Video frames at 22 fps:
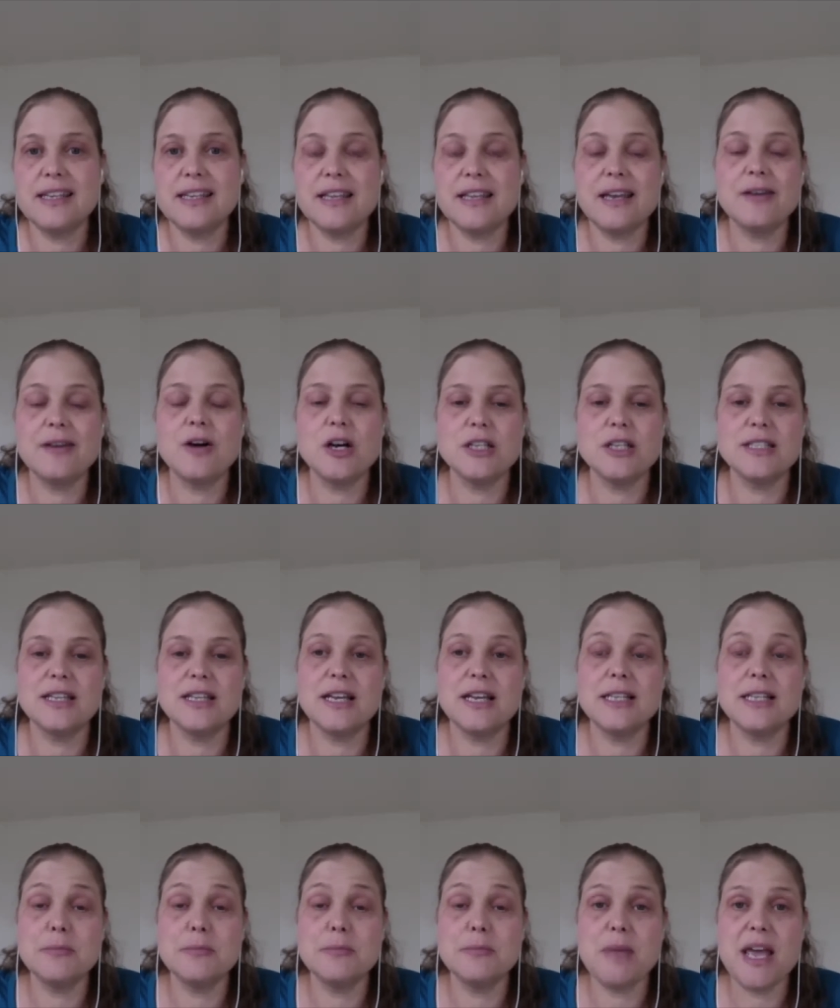They cause
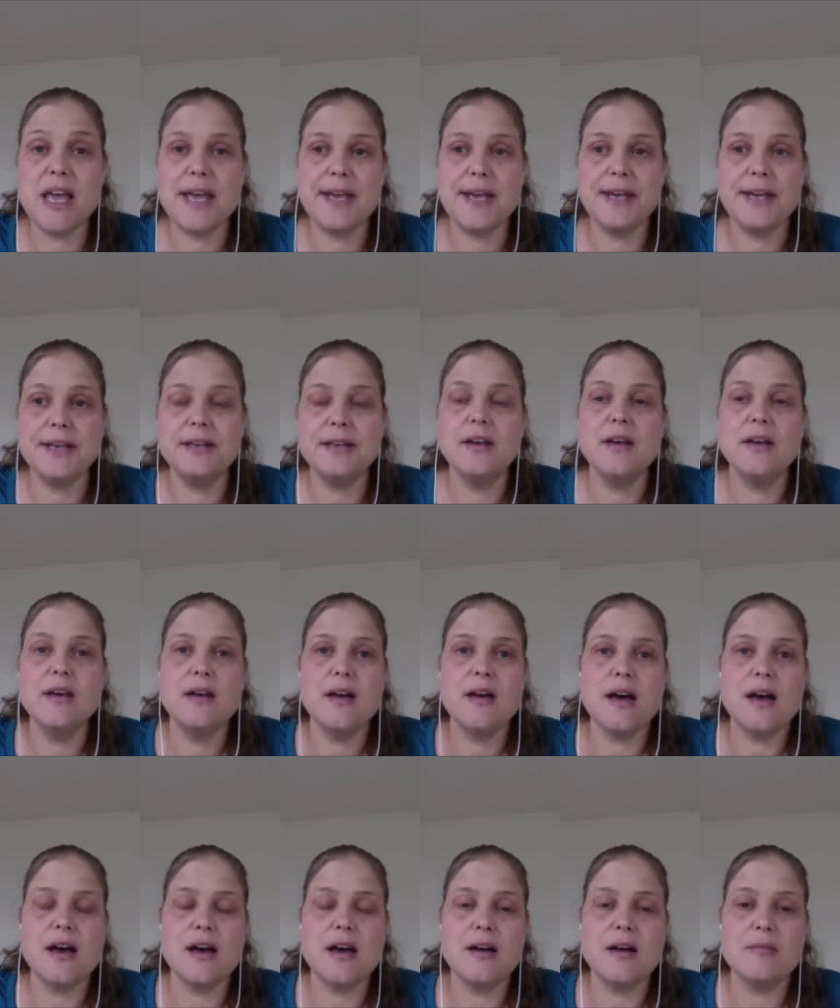less pain
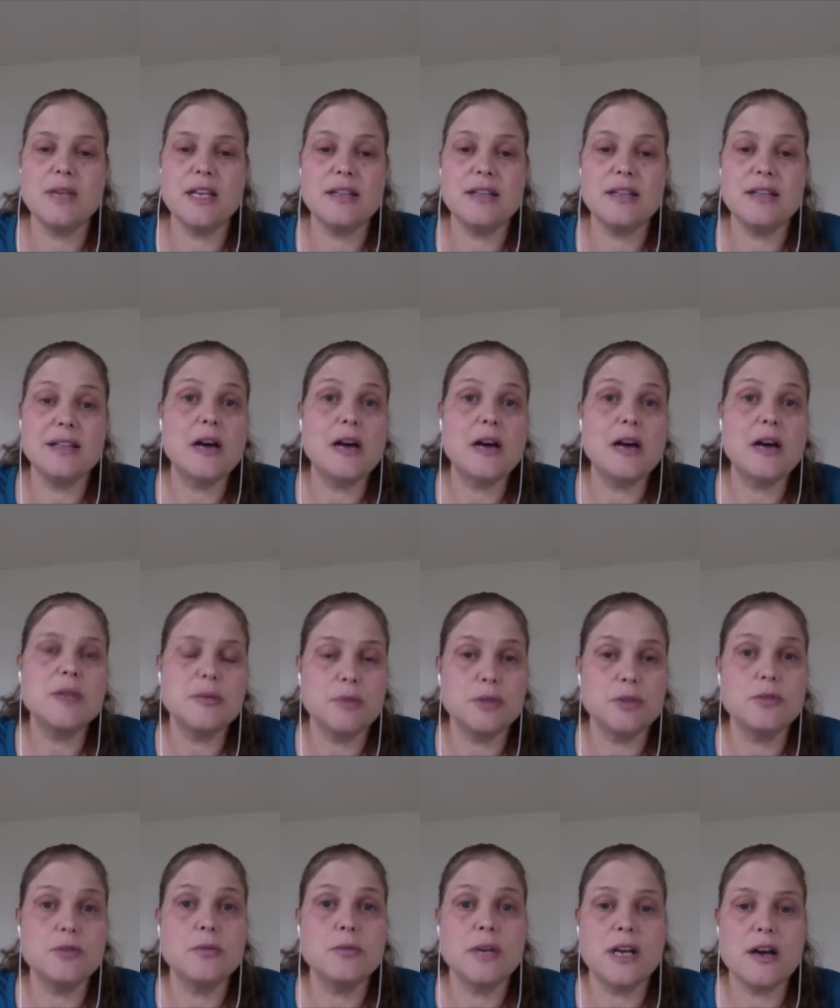um, and allow people to
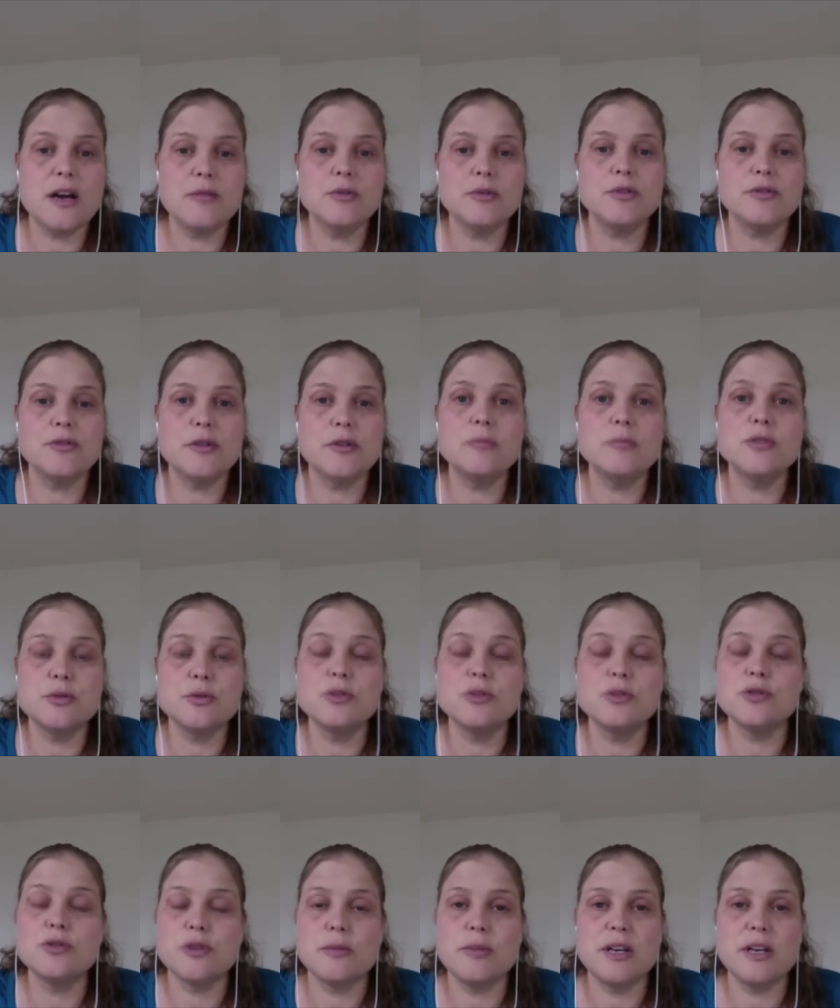recover from
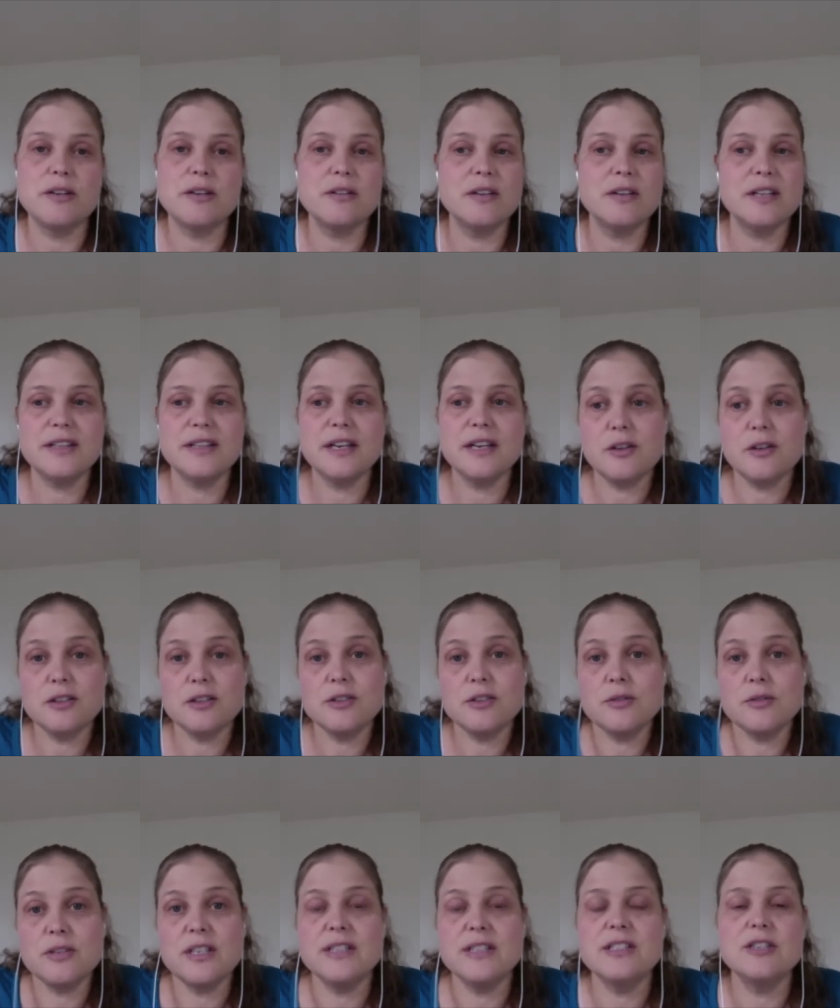surgery better. And then also the
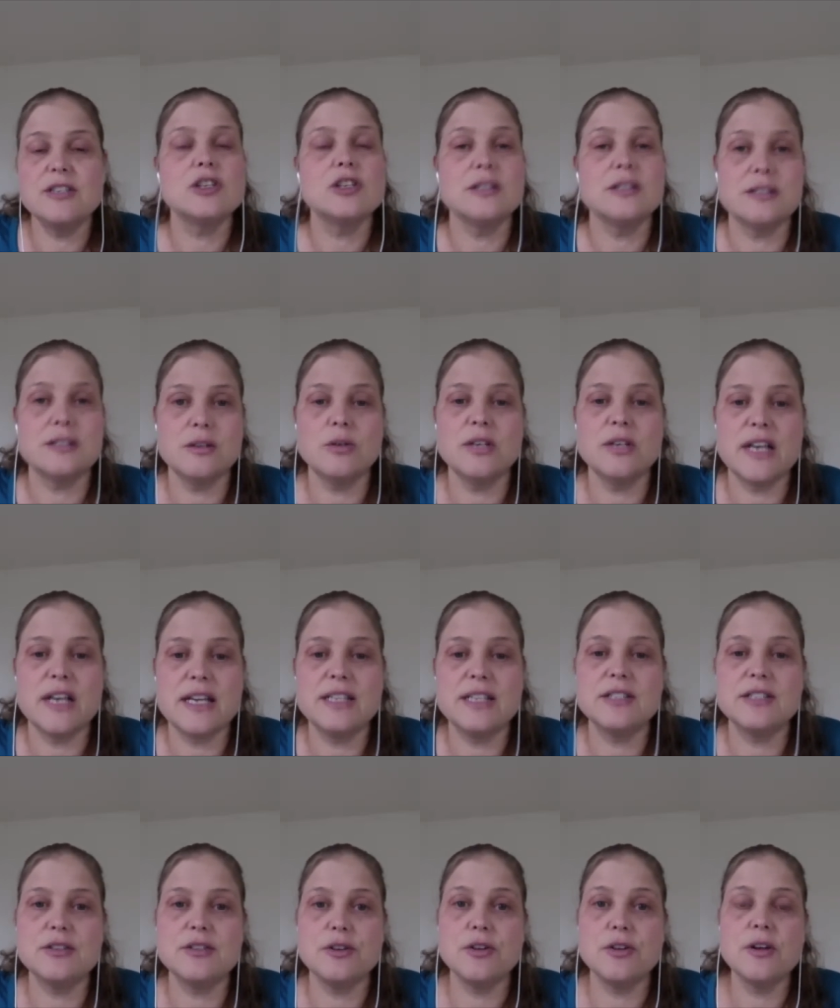incisions look
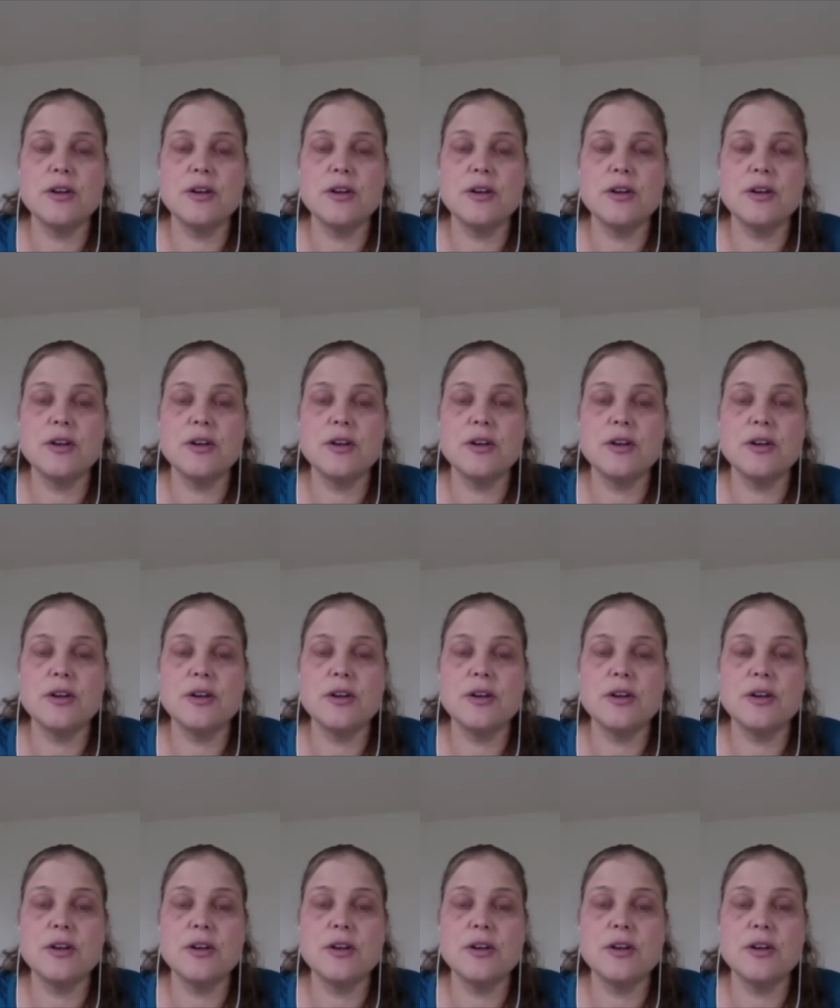nicer.